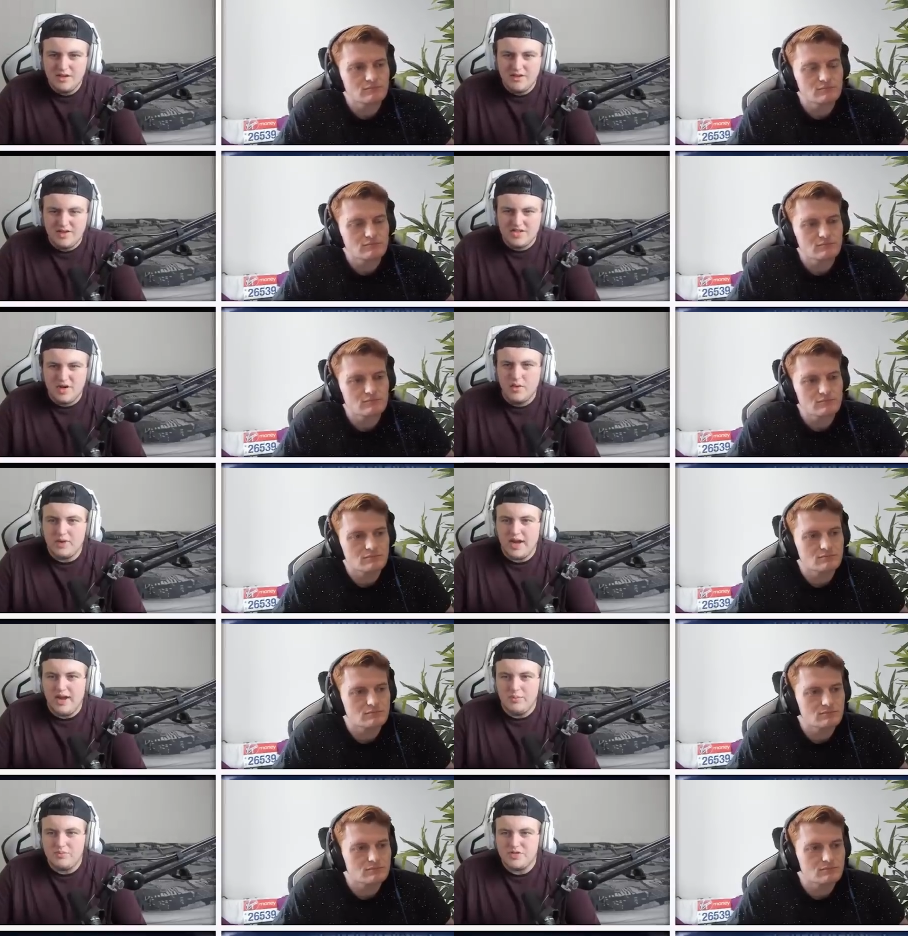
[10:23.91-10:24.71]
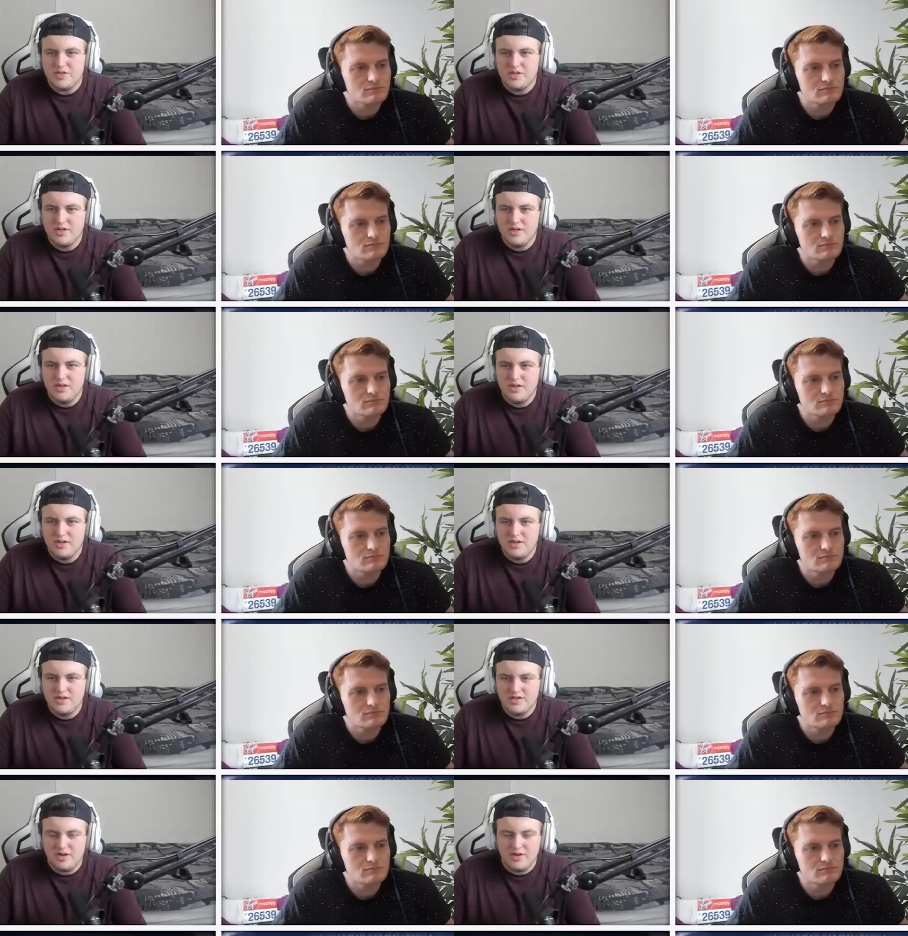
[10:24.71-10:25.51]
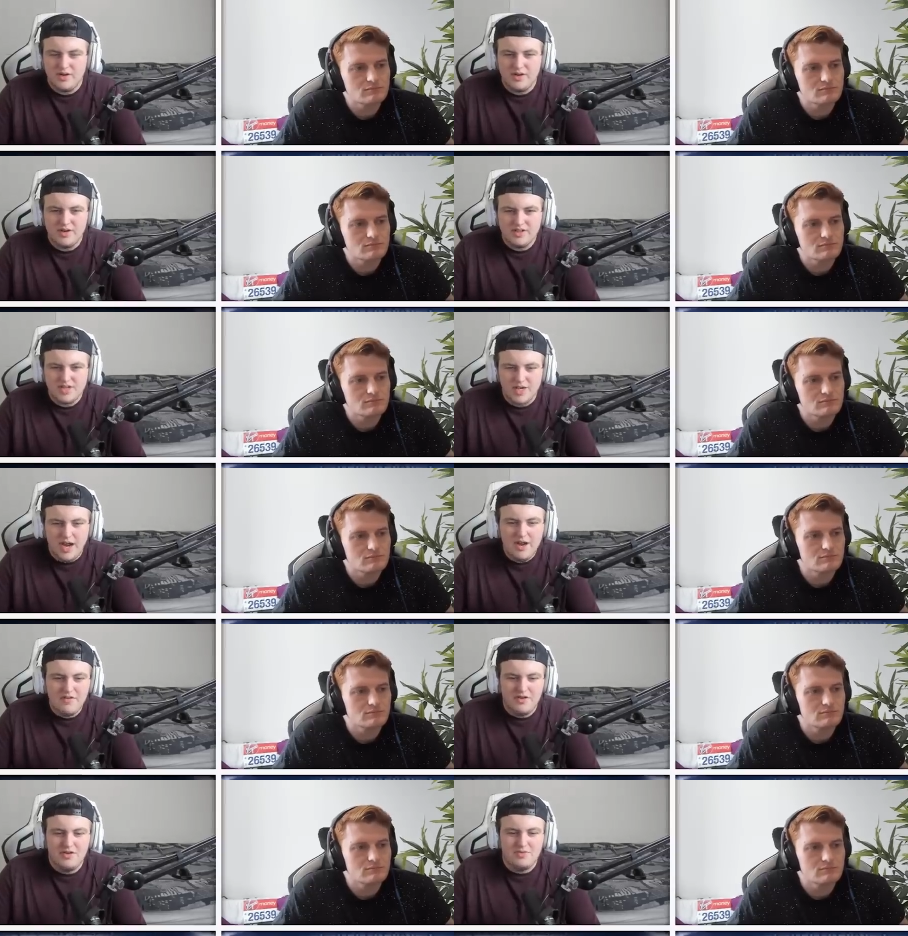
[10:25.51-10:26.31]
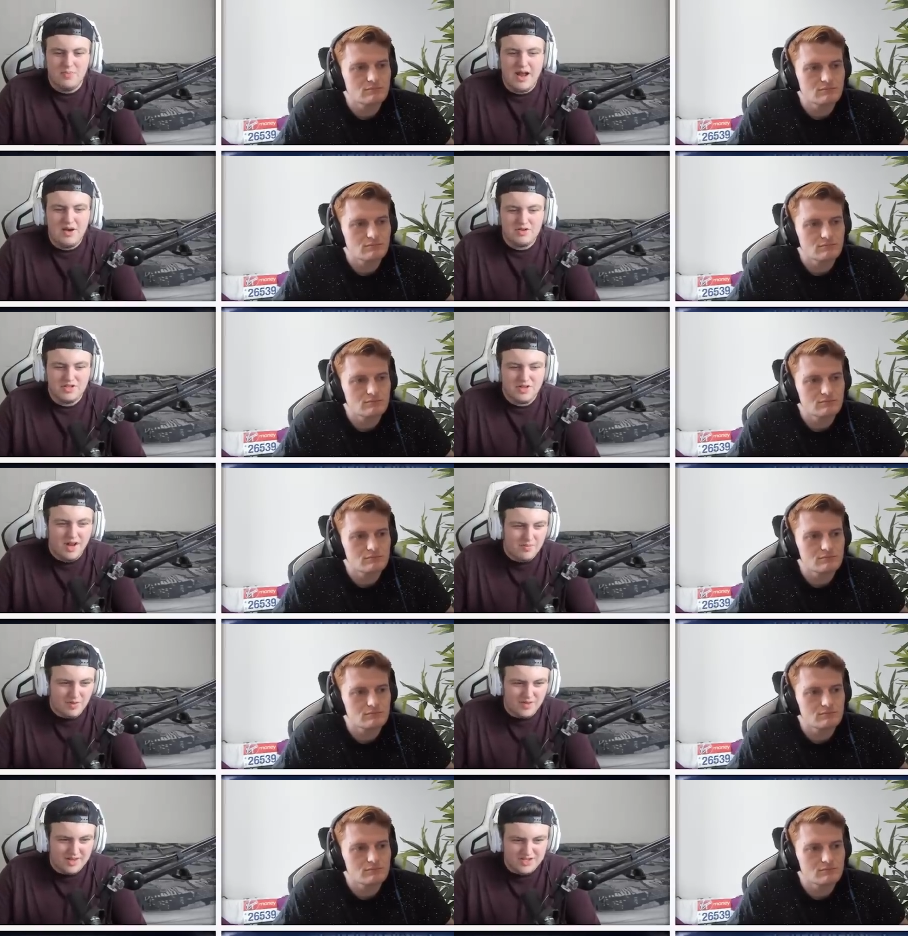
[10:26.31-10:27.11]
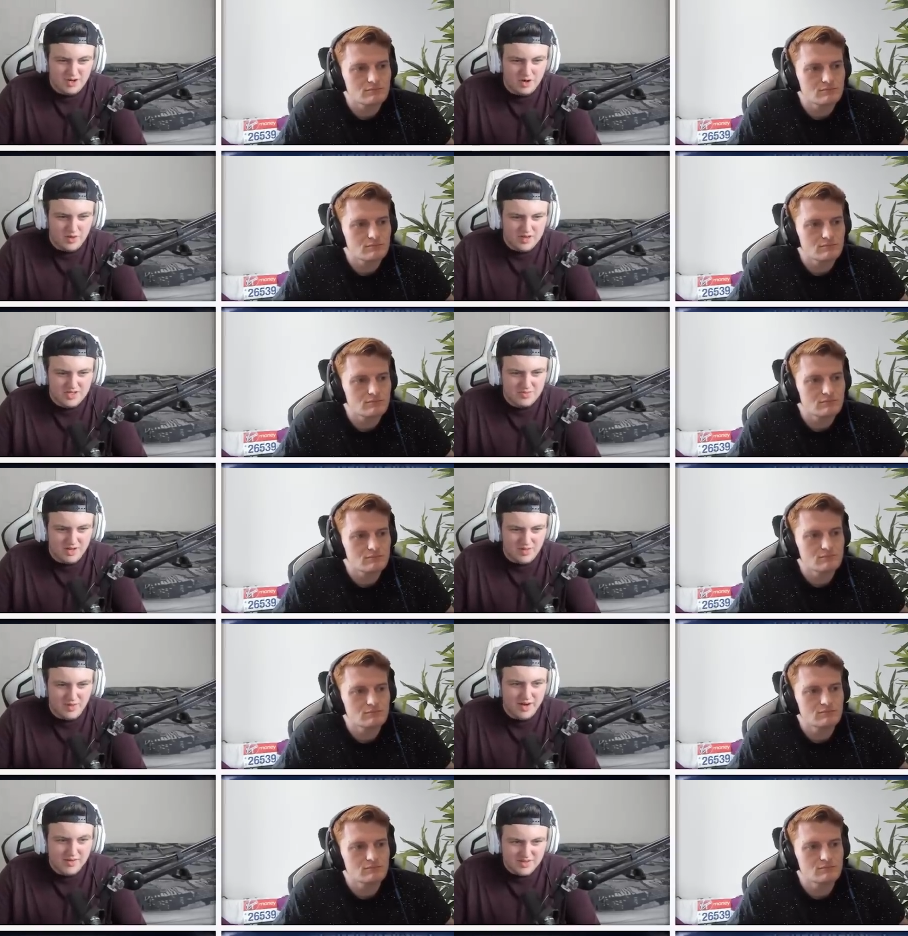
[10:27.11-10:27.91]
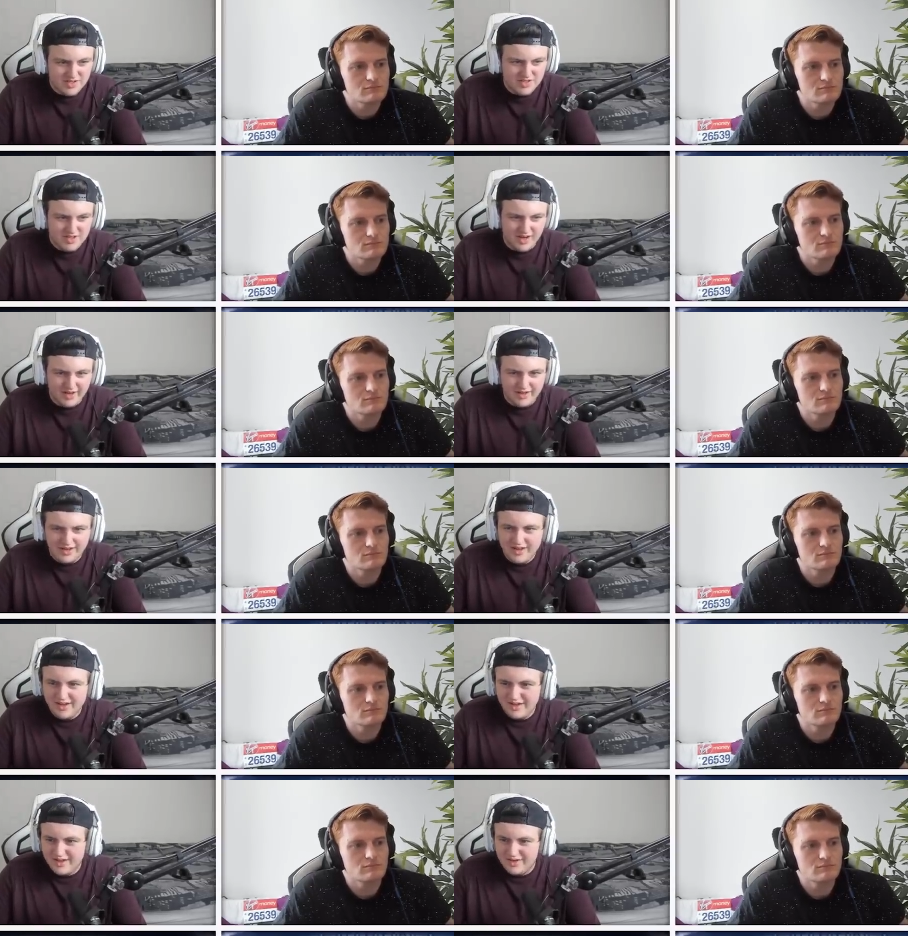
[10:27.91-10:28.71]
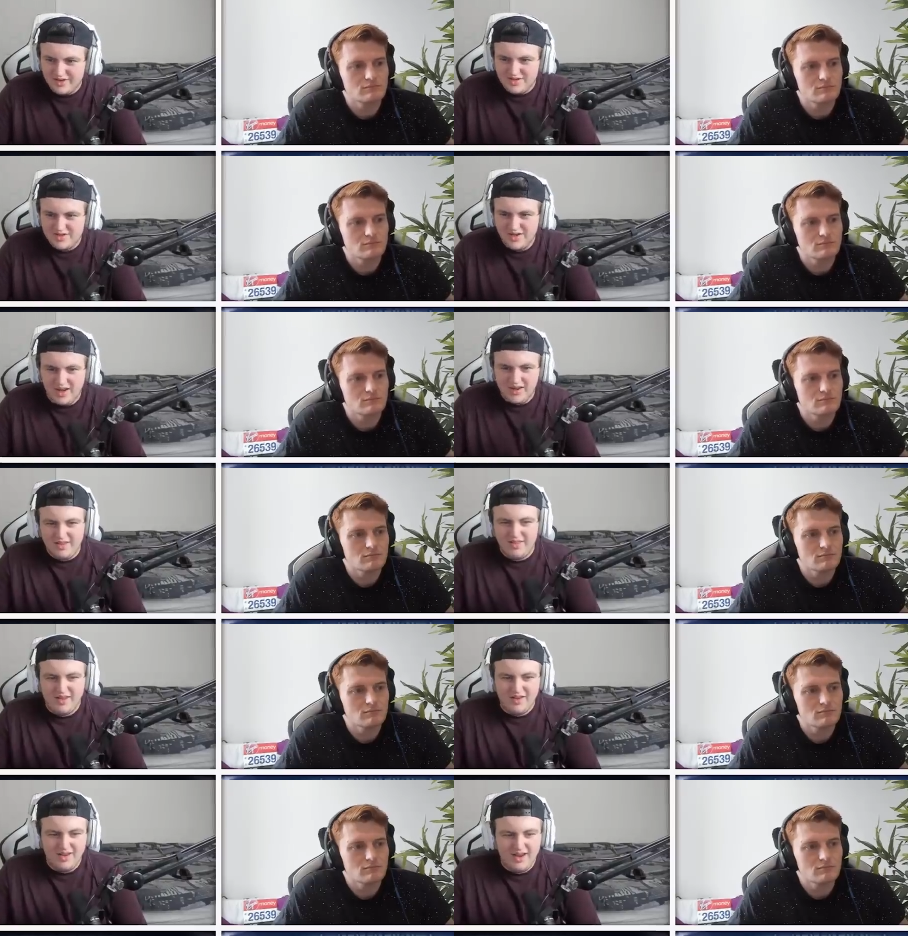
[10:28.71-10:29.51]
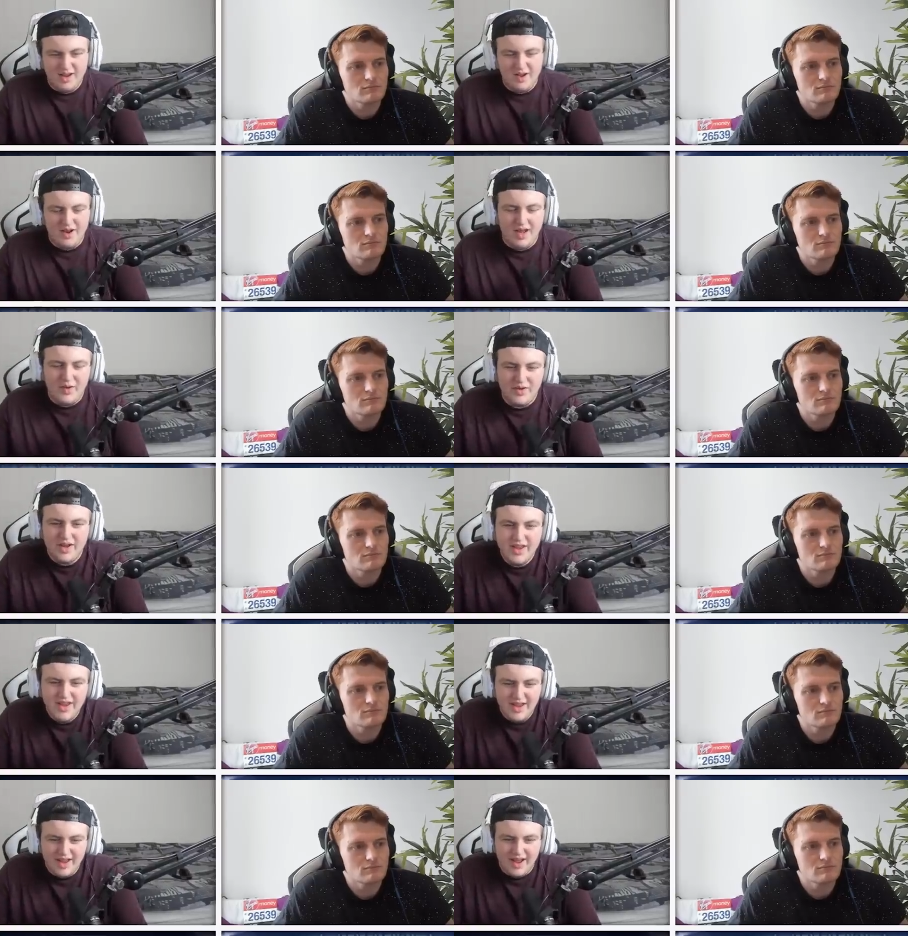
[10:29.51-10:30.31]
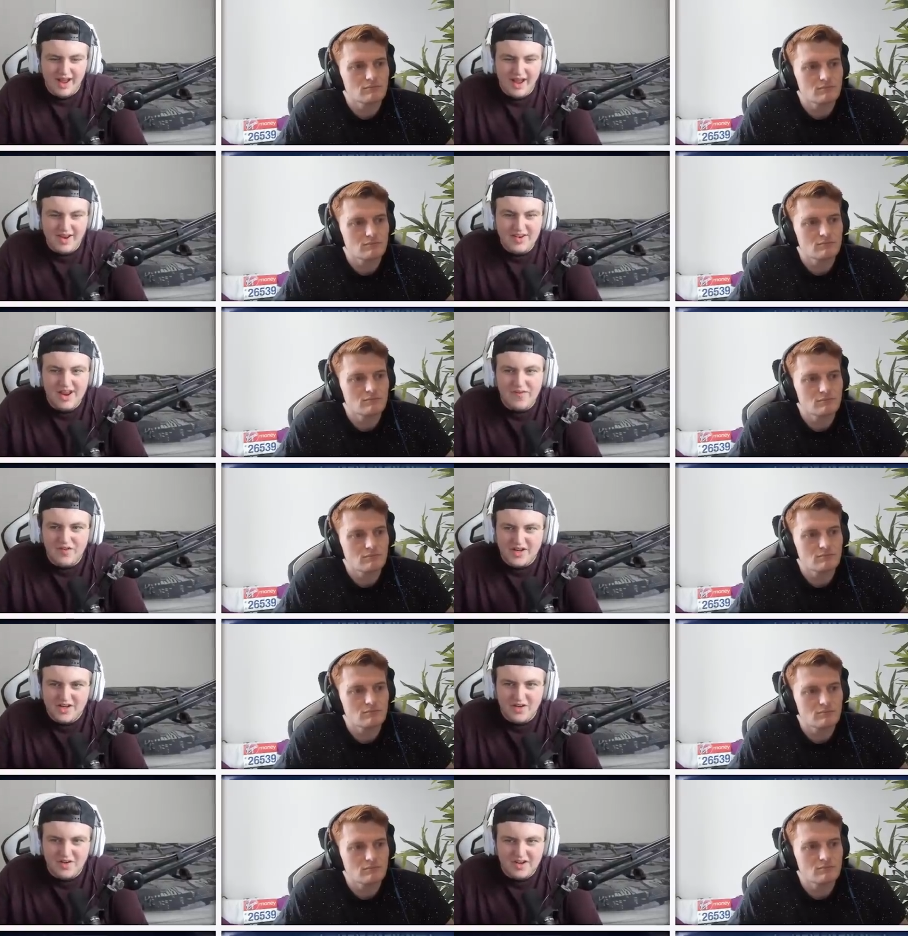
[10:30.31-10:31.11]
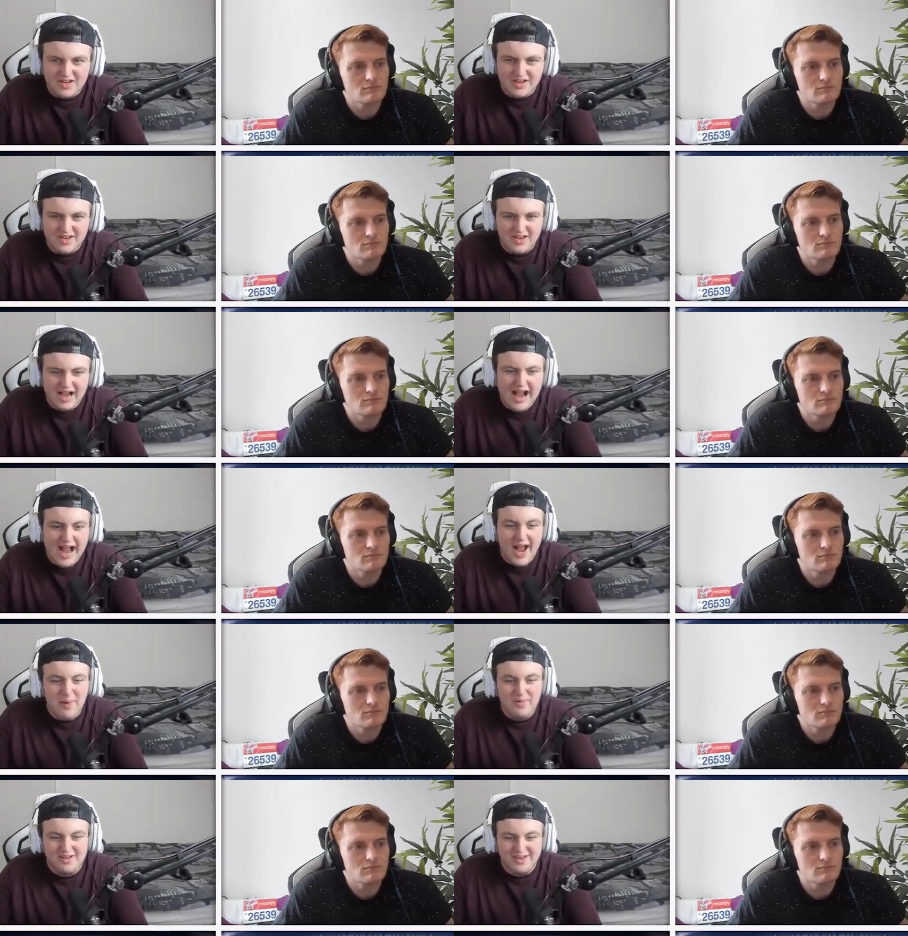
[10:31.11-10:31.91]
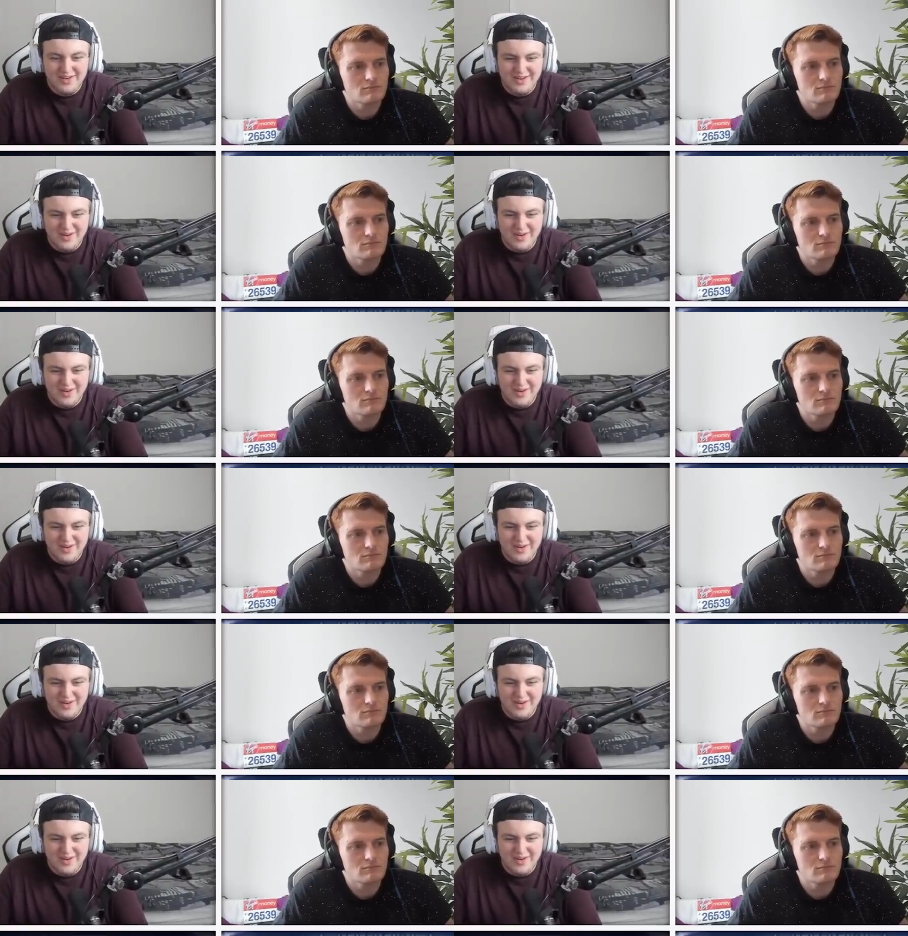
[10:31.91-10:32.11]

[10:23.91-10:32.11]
Speaker 1: There's no cams. So, so how you use Mausch? I'm not. That's not a question, by the way. I just like, just like thinking out loud. Uh, definitely not, because he's absolutely